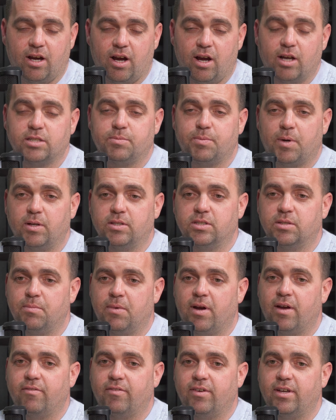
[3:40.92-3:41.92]
spoke to
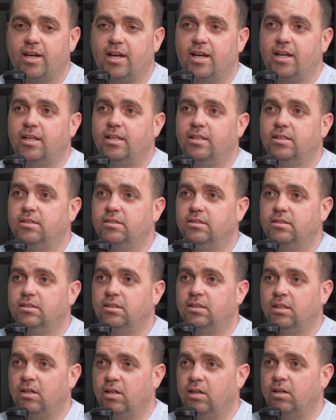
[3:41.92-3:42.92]
my VA
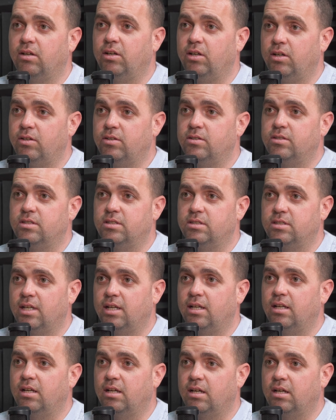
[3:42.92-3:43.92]
that I use and
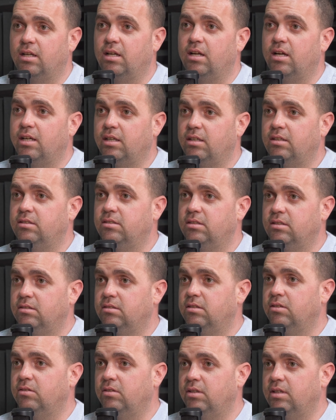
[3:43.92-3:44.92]
said, look, I'd like you to
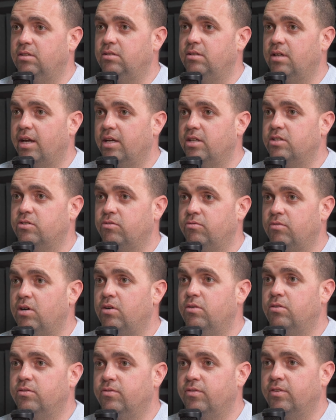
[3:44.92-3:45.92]
do these extra
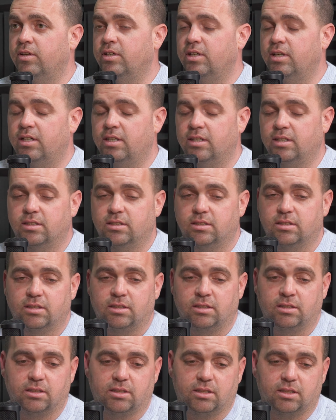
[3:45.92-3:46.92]
roles for the guys.
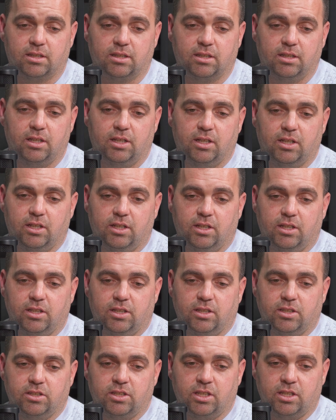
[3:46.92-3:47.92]
And
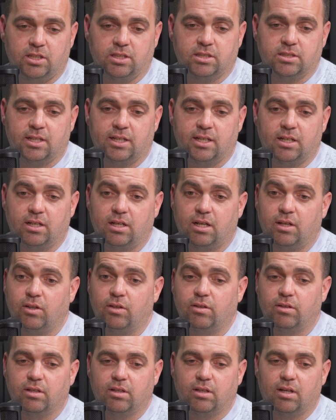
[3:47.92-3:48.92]
she just said, look,
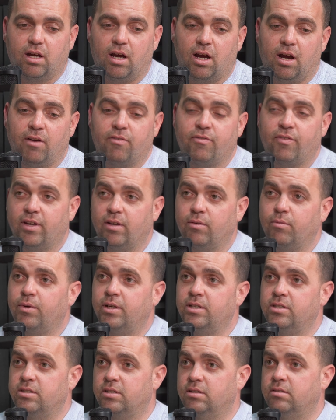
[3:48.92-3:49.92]
I think you
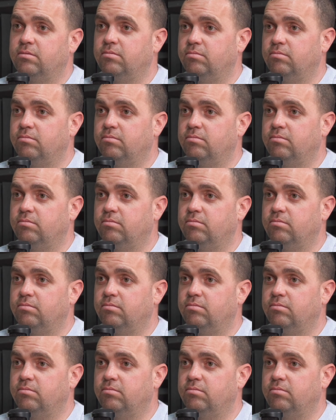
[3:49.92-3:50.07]
should